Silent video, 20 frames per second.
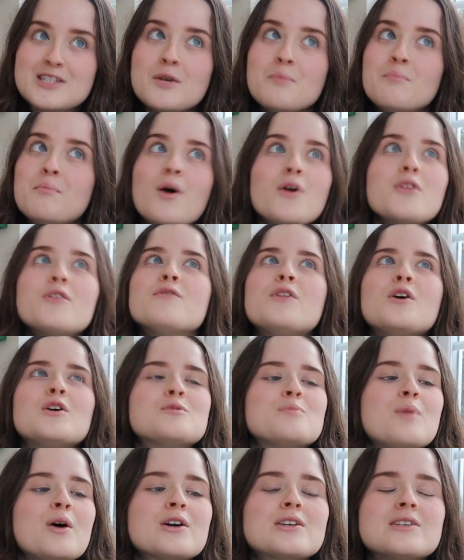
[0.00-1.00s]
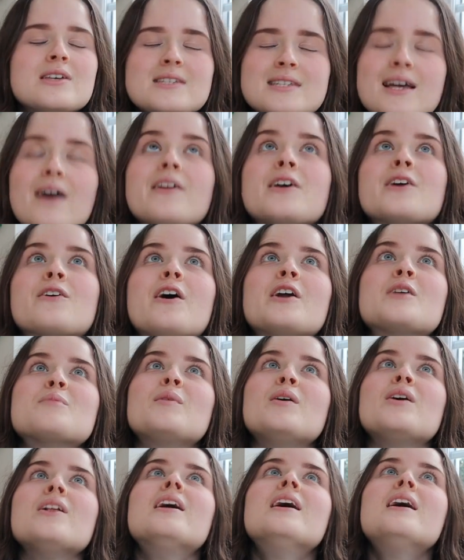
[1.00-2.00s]
So both of those books sound
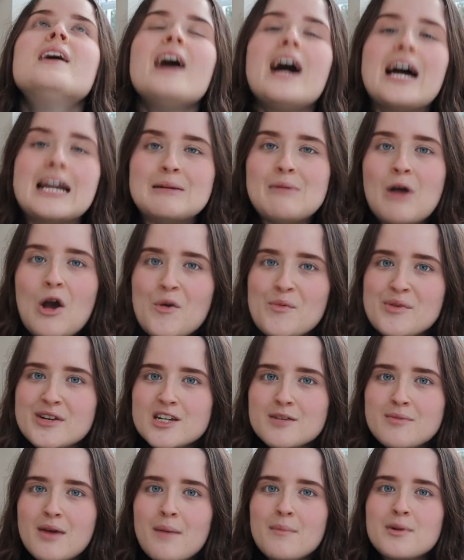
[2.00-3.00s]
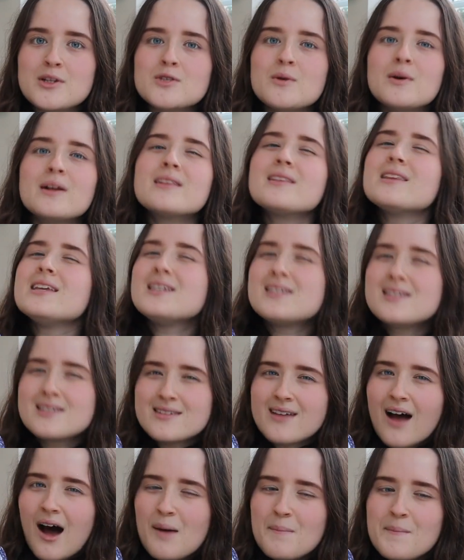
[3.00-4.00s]
incredible, and I'm hoping to be able to at least
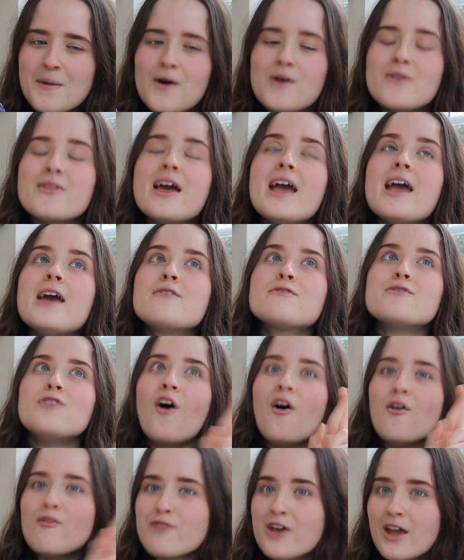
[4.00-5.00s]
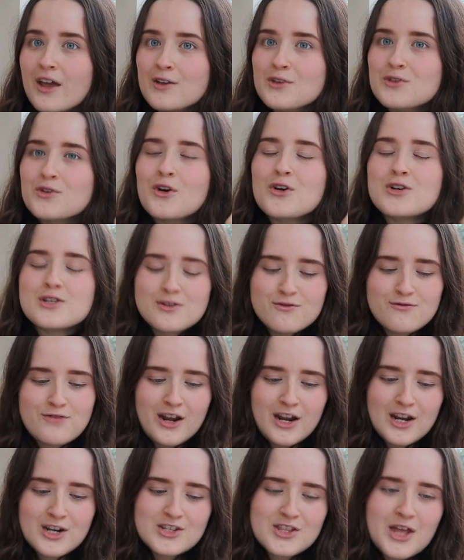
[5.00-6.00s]
start both, if not, fingers crossed,
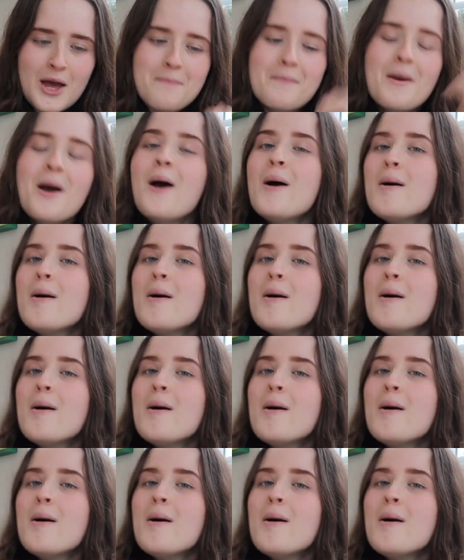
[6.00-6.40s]
finish them,